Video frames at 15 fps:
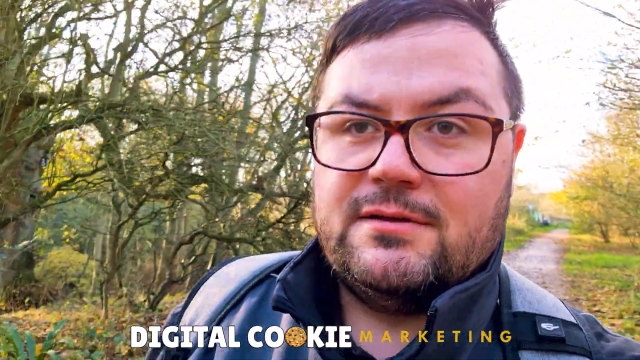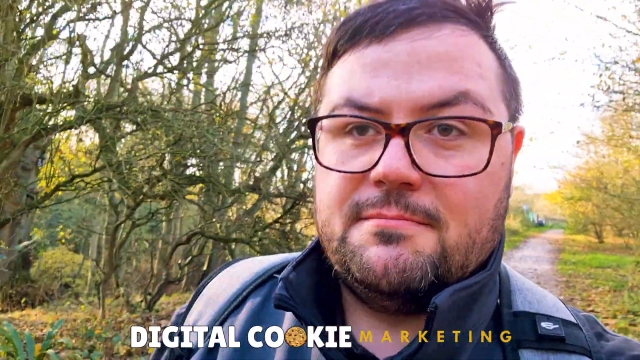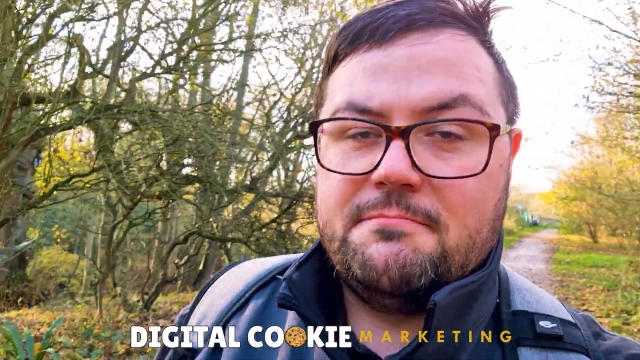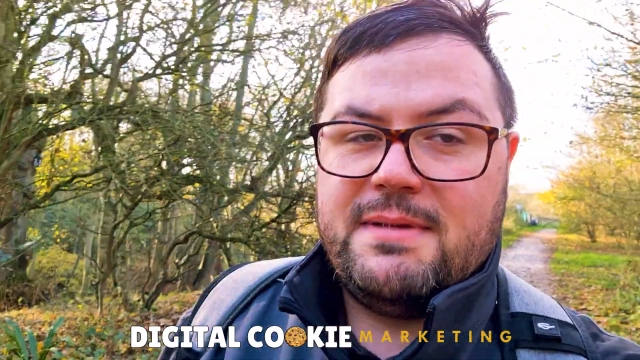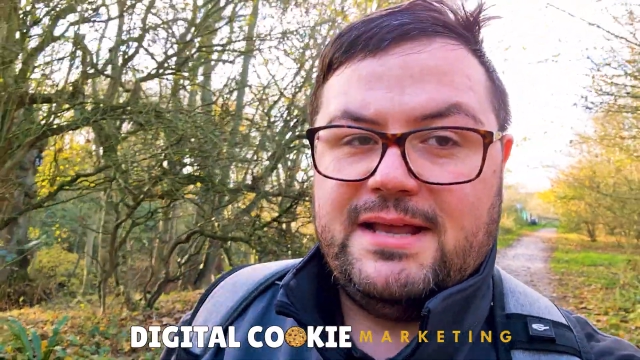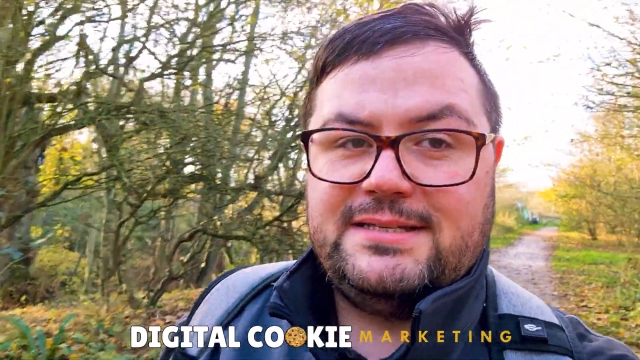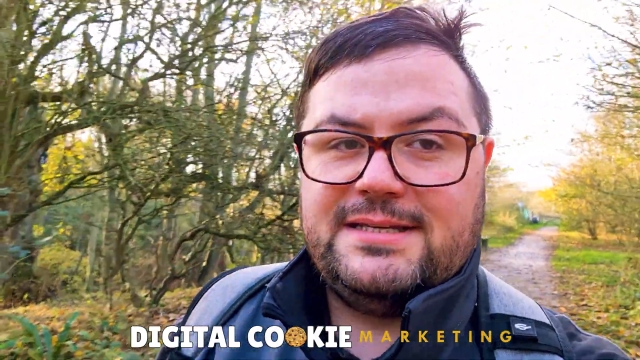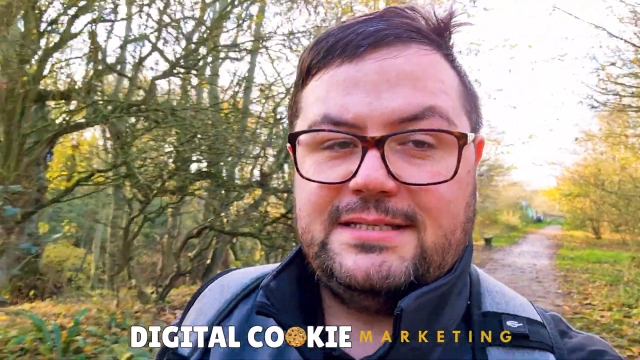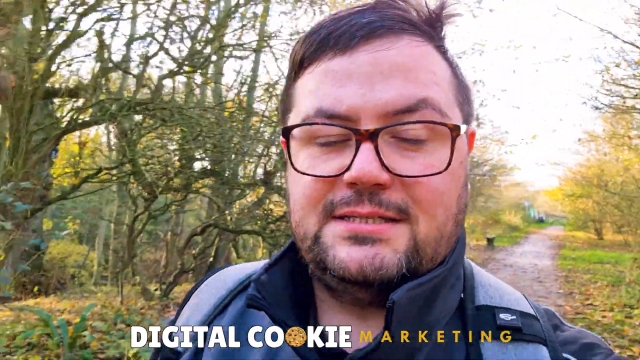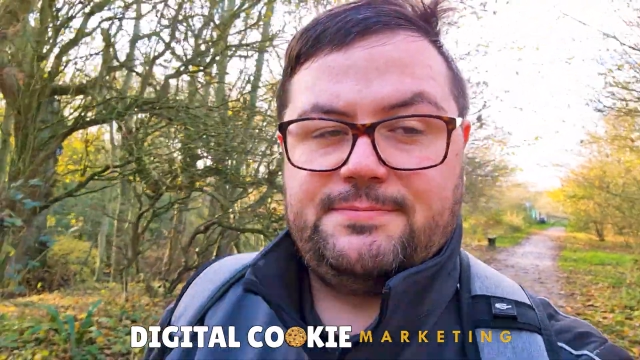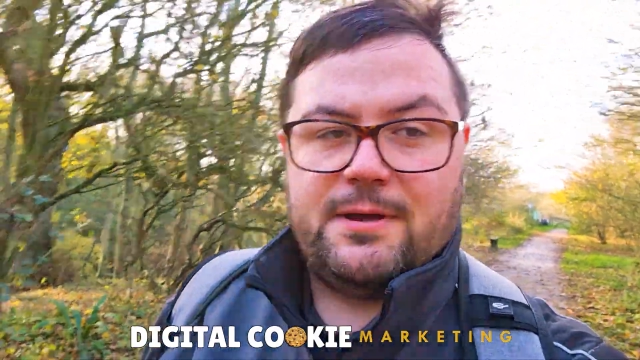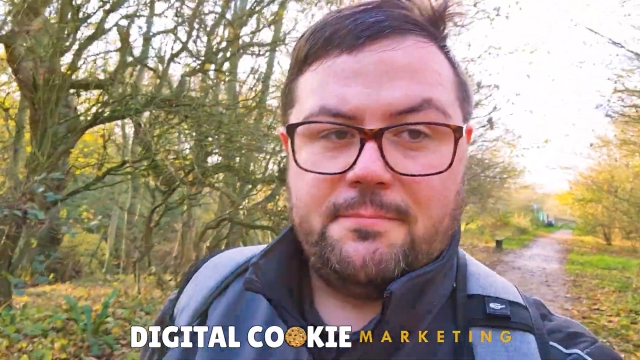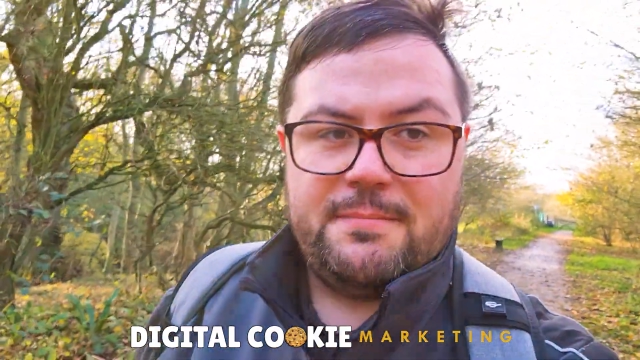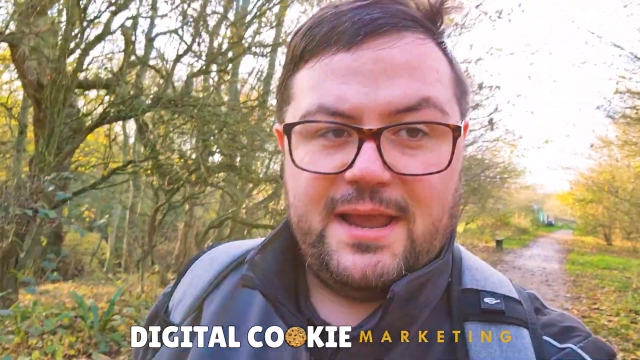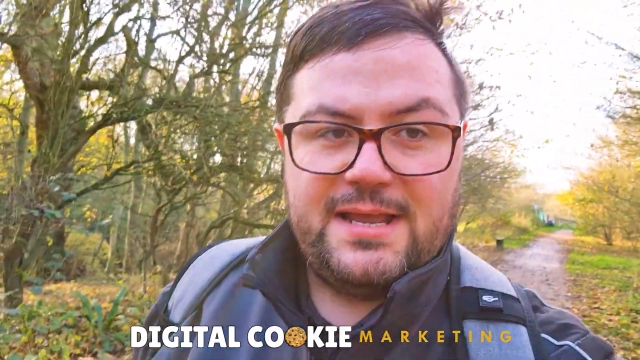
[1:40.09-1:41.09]
meetings
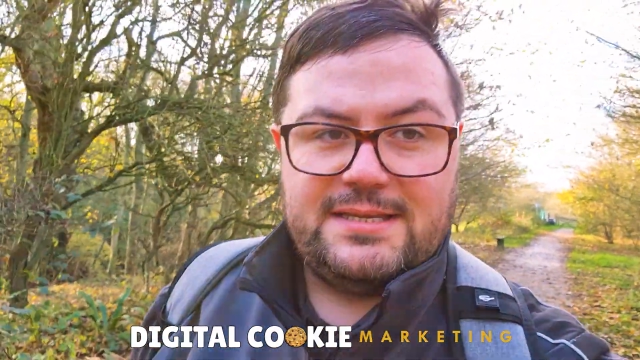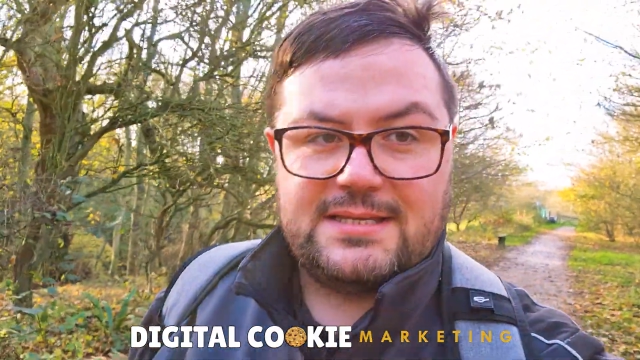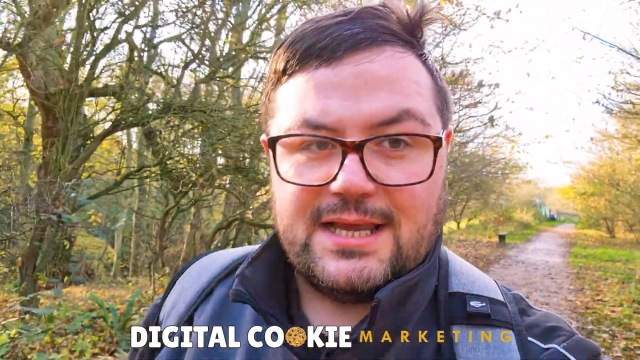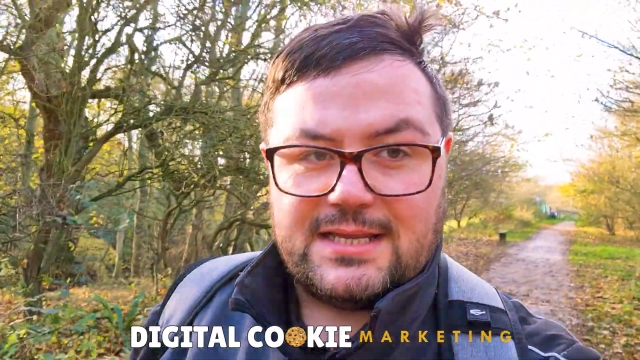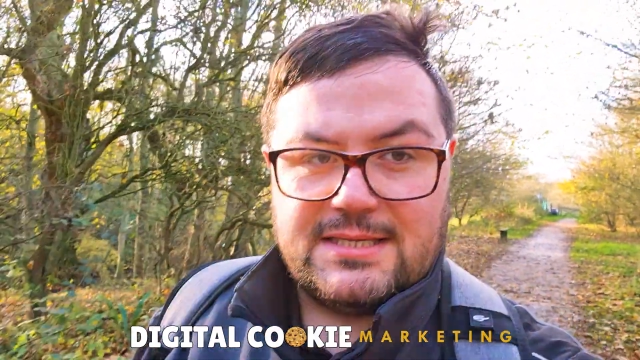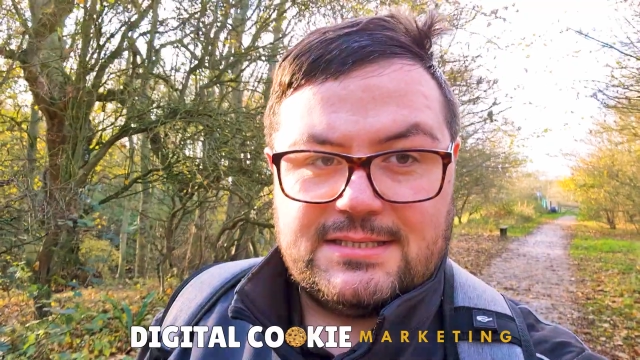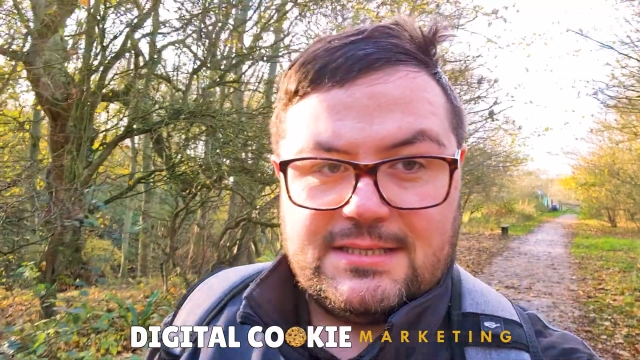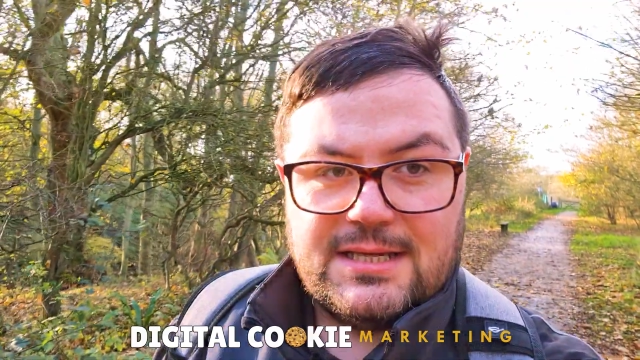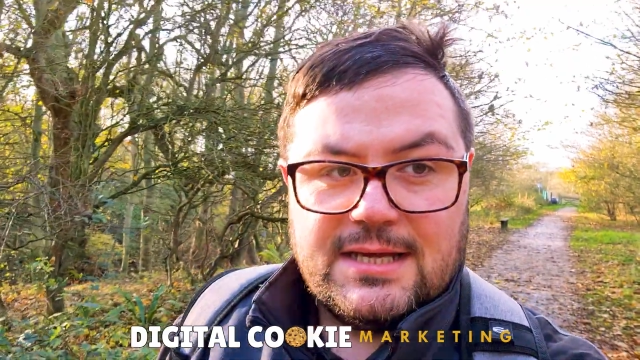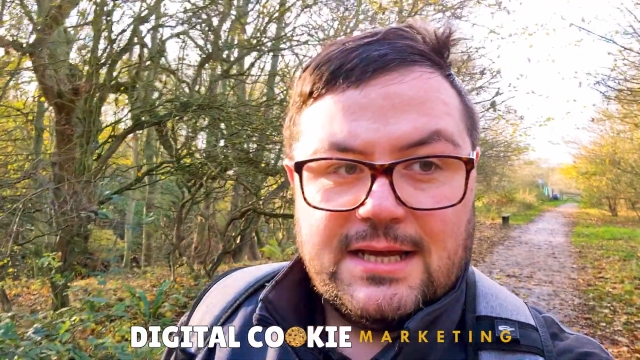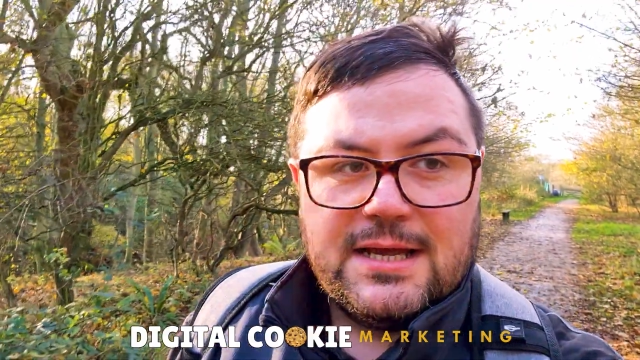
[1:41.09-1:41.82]
upon meetings,